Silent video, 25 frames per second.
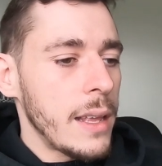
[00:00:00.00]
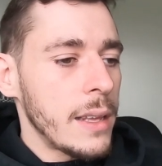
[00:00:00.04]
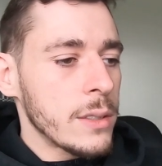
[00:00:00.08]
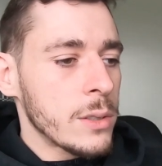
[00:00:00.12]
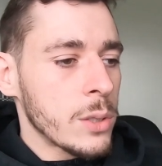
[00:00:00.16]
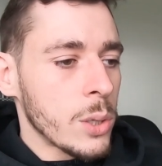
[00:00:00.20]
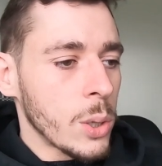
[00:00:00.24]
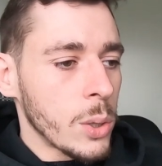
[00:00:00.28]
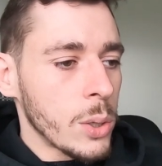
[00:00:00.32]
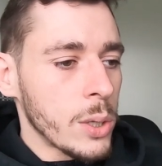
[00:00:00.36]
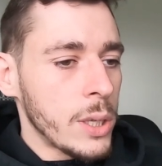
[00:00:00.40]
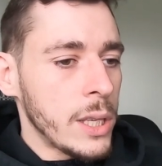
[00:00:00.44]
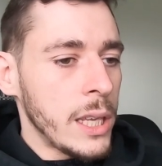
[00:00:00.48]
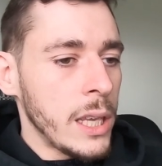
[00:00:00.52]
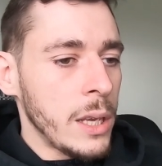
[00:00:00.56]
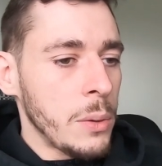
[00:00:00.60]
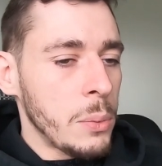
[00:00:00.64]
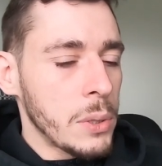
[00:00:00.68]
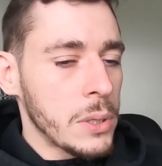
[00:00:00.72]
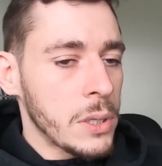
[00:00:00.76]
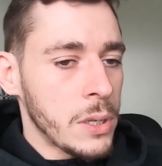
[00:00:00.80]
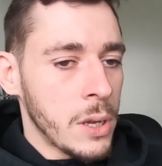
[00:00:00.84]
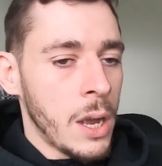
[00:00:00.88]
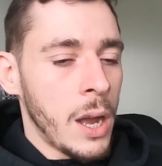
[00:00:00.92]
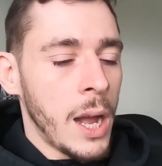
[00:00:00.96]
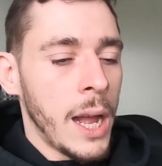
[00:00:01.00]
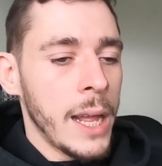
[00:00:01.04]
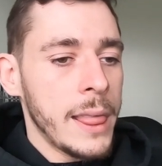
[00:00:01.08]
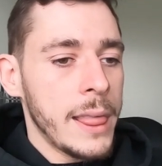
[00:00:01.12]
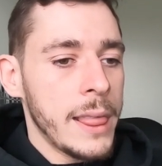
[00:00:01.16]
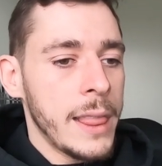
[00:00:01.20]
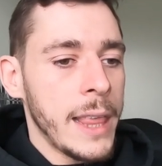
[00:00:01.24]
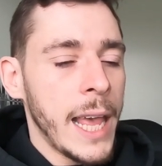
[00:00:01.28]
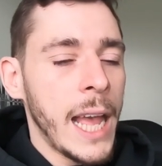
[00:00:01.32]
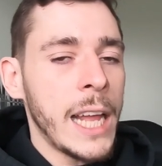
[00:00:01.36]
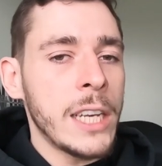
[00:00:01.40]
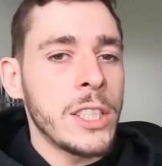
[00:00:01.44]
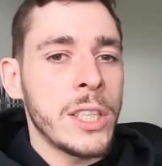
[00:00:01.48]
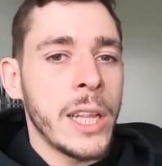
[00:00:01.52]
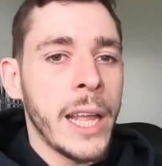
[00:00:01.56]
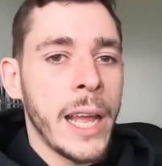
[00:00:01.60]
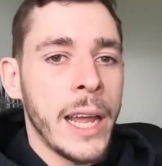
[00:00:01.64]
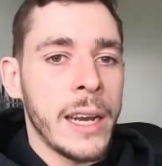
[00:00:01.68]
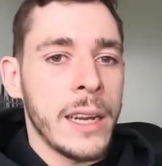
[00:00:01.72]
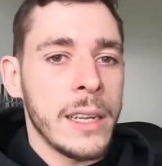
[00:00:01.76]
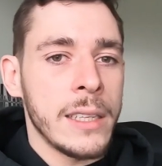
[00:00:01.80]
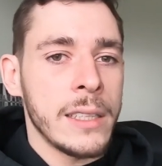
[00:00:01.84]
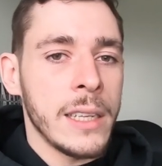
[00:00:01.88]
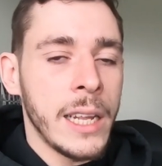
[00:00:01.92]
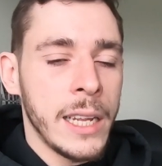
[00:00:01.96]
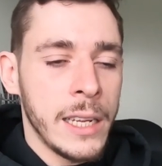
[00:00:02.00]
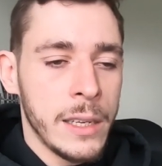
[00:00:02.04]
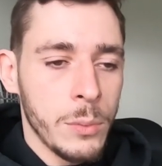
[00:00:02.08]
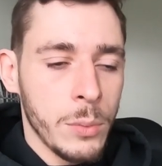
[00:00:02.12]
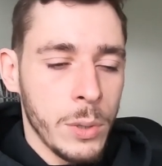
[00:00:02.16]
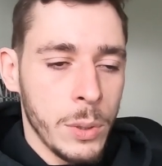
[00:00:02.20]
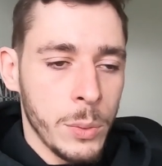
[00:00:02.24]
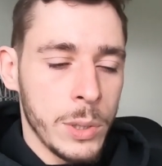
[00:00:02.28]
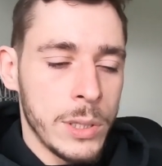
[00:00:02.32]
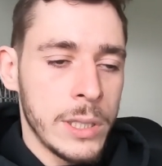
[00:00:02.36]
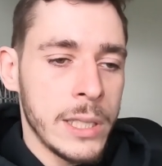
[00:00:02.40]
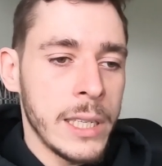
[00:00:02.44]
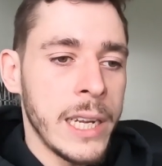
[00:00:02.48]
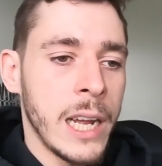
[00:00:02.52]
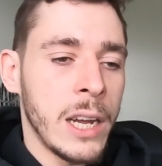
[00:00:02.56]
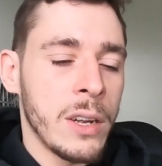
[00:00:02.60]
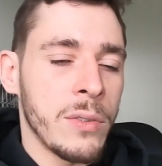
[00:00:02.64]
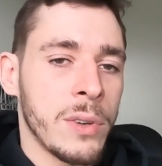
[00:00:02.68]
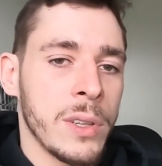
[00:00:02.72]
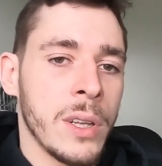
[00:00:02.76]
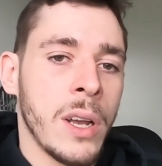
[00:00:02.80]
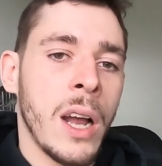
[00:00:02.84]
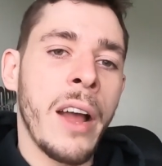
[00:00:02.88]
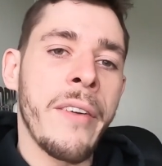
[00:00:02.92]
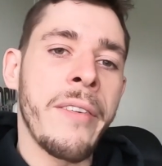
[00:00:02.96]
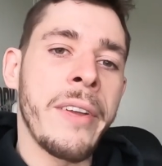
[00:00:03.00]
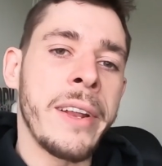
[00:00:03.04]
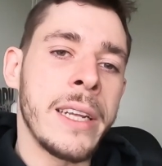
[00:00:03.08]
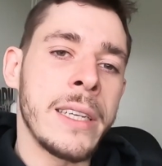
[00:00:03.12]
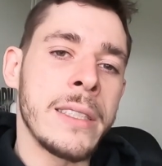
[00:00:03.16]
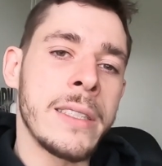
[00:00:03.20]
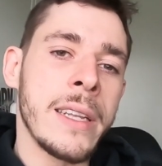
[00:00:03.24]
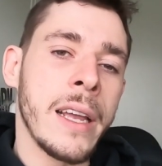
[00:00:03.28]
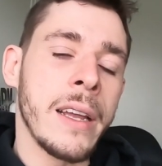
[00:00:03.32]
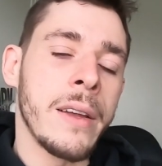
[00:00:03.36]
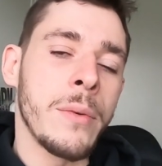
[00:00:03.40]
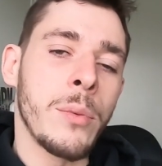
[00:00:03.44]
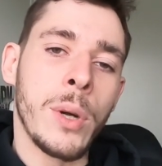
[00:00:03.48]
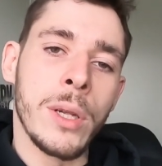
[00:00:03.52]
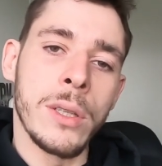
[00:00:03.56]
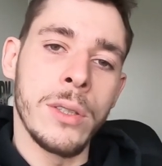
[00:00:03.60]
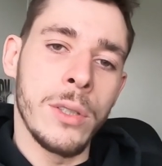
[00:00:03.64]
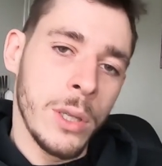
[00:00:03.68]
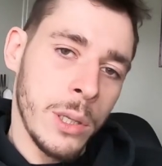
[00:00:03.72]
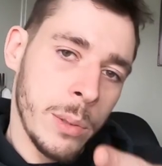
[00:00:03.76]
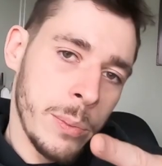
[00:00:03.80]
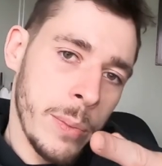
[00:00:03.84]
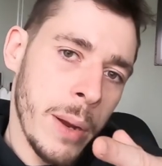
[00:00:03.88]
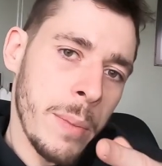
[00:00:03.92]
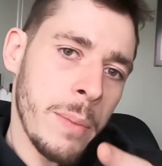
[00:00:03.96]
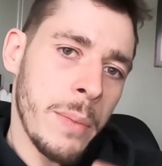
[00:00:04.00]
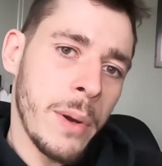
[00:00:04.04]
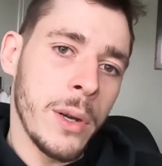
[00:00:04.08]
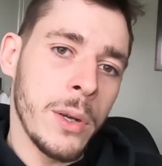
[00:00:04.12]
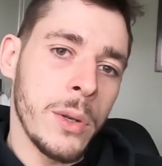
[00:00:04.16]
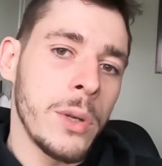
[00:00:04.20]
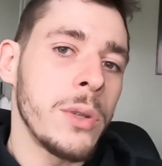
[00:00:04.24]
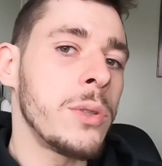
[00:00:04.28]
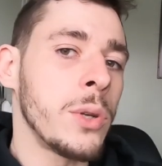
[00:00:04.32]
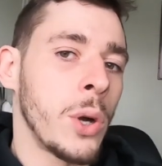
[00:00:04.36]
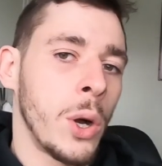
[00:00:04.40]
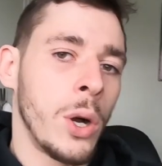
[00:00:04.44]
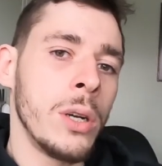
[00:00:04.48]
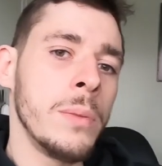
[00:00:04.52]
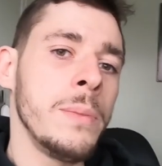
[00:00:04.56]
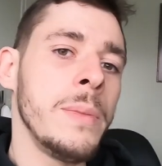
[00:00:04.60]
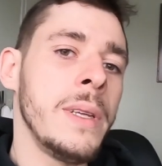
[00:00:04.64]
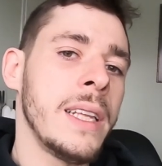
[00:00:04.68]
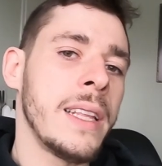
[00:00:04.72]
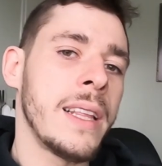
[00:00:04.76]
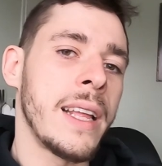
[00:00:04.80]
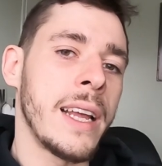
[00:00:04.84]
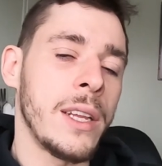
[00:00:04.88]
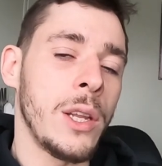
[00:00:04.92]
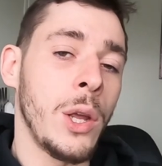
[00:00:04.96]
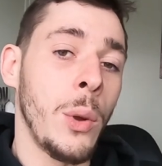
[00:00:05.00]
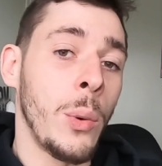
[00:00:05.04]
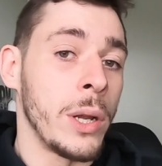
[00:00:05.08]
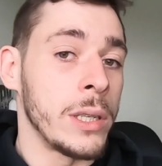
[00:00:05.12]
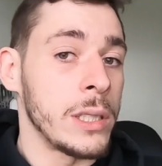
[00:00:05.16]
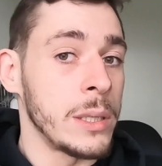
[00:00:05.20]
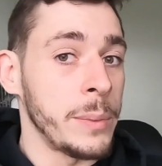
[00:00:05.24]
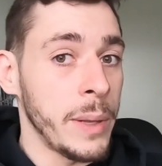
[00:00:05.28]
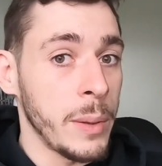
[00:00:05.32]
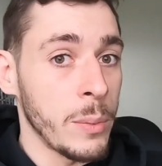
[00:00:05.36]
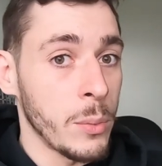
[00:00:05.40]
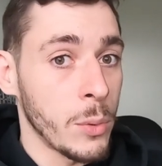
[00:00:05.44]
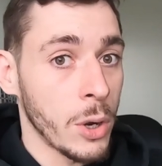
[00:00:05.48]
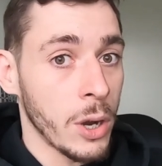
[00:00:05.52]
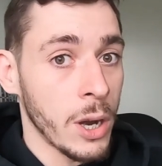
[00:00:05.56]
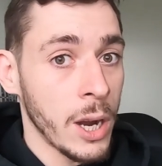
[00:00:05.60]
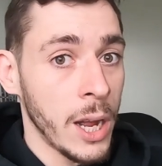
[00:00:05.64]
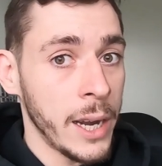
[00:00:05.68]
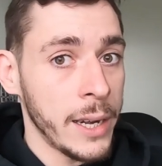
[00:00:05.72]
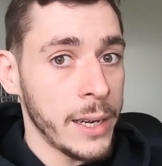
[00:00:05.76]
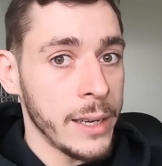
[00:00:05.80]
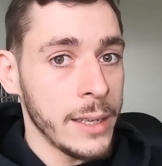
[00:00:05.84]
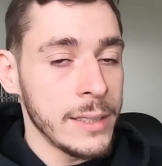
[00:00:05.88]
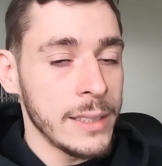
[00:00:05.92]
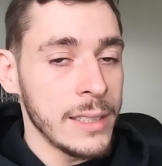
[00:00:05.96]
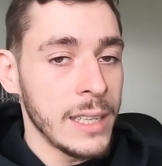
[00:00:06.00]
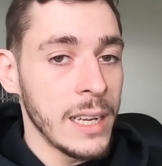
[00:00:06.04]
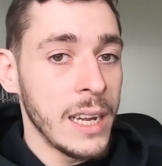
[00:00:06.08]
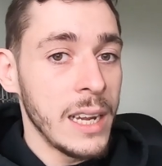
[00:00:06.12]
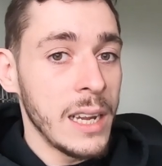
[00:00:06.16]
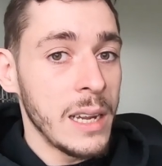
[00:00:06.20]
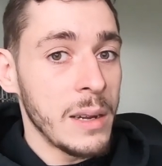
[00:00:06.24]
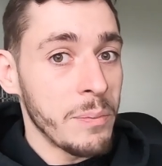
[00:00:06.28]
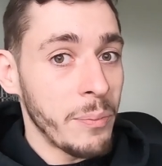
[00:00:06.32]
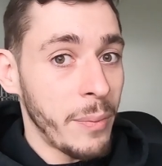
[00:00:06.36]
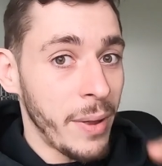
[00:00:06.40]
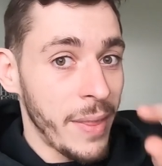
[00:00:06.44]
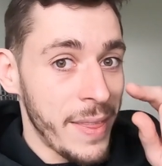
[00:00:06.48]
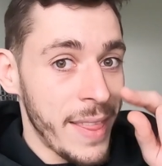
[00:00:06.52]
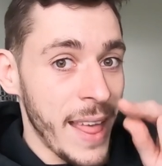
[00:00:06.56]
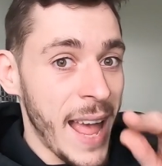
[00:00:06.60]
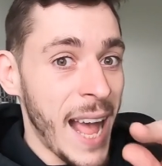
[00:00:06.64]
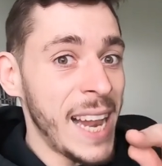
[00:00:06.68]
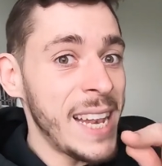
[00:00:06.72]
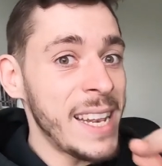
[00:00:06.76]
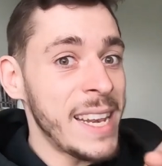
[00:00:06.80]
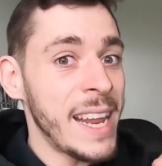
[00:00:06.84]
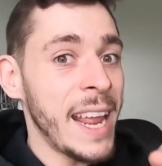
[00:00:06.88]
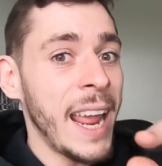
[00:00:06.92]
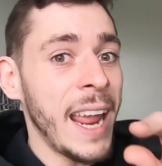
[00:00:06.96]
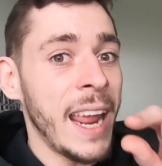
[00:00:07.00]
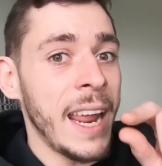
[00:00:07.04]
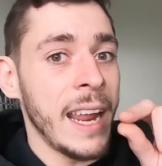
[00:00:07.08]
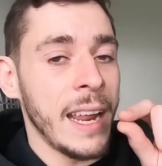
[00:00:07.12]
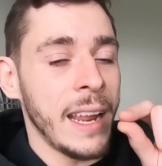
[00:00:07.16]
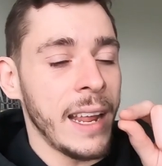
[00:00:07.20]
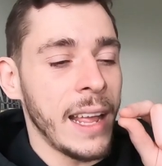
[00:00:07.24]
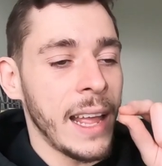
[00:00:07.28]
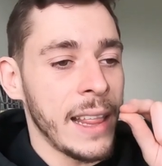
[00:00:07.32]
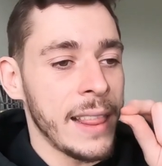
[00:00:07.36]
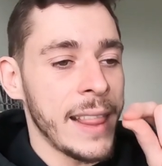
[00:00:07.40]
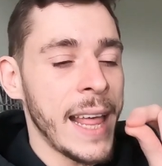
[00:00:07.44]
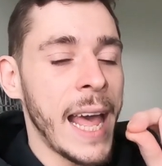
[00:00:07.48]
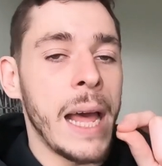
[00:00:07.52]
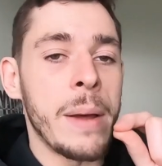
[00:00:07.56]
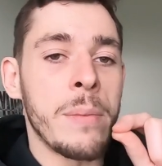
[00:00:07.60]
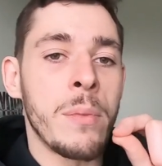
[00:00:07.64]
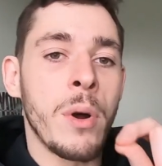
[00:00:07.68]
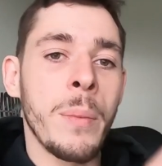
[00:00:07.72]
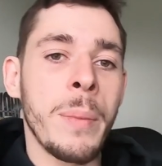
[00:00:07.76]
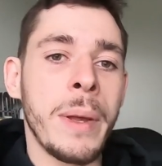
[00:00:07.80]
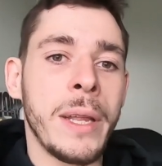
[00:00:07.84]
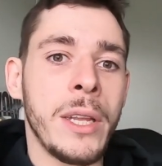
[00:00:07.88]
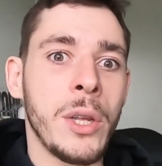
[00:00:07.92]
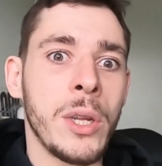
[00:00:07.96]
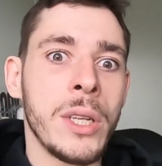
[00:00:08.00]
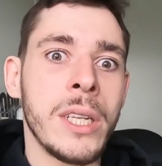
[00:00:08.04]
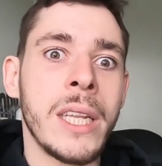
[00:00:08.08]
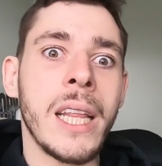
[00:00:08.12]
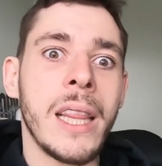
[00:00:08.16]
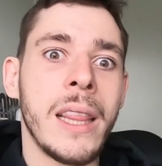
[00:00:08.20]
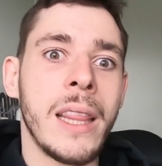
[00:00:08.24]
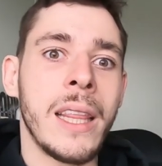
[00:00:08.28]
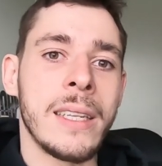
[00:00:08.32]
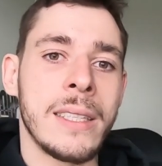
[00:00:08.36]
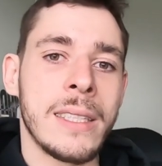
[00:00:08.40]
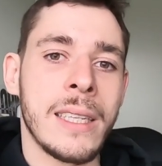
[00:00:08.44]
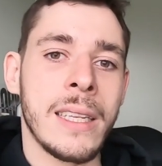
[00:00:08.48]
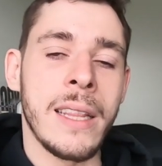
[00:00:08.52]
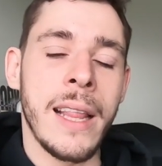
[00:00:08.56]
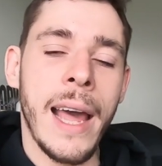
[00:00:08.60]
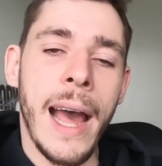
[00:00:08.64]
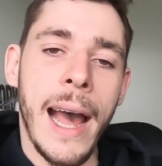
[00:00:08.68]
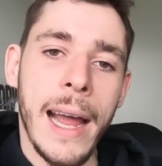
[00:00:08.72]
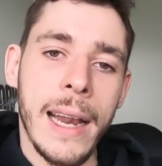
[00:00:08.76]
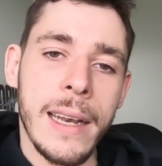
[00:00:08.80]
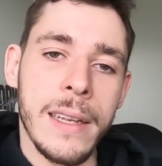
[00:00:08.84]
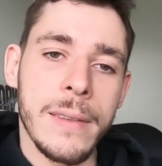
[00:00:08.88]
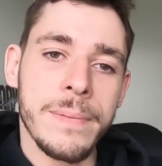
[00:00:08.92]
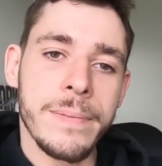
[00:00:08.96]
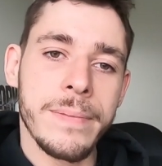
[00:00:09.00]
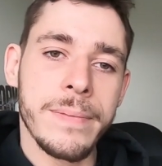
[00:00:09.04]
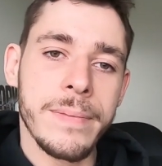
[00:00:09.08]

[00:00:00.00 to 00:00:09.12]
so he would catch that and, and, we would sit down for the coffee and he's like well do you remember you told me that you want to be more honest but that day at that moment you did this and that